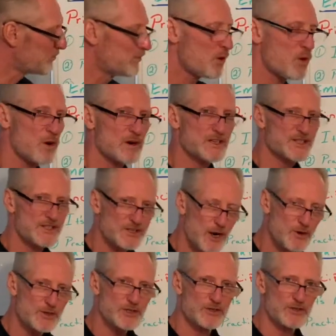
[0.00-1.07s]
more
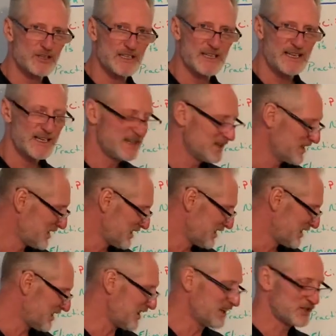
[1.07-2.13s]
socially
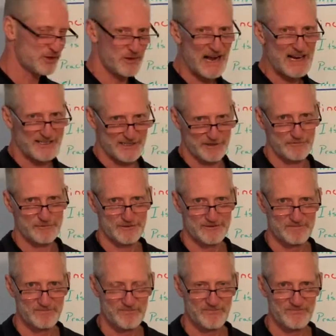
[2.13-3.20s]
attractive.
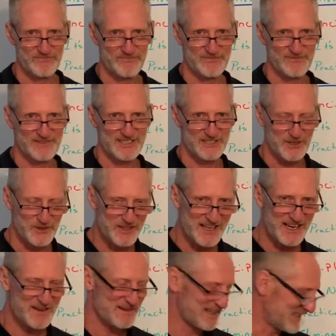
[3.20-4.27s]
So
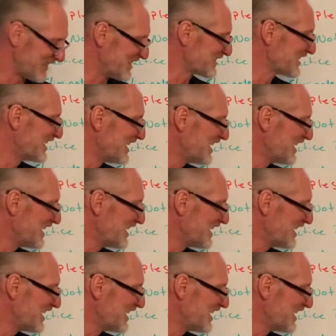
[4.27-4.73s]
think about this.